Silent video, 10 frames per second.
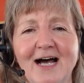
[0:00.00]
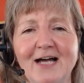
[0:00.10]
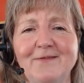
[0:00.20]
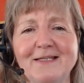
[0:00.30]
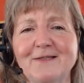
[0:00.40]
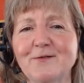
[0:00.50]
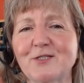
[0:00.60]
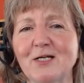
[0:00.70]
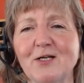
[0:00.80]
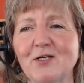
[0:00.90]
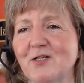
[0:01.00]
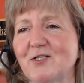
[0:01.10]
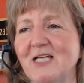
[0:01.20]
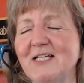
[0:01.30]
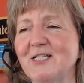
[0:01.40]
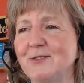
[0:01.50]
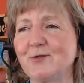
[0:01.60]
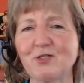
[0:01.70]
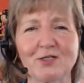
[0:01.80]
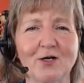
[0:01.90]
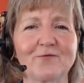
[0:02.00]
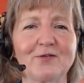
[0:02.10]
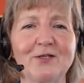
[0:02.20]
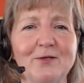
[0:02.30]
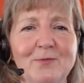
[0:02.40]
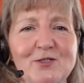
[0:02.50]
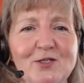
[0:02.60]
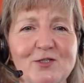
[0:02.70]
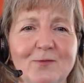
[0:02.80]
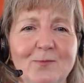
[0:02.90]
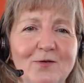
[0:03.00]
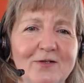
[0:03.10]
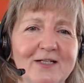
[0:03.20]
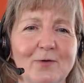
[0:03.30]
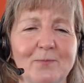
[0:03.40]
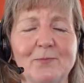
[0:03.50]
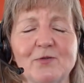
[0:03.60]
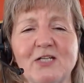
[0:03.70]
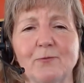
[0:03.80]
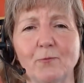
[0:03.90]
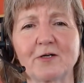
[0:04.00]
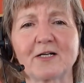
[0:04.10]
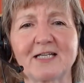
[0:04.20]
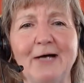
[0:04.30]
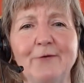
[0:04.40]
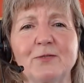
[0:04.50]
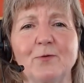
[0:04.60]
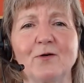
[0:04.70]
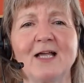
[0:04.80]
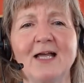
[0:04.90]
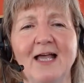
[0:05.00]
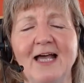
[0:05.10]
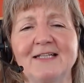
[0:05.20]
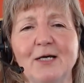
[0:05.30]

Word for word: I think there's a, a, sense, and you see it often in the business community, where people say, well, we're accountable and,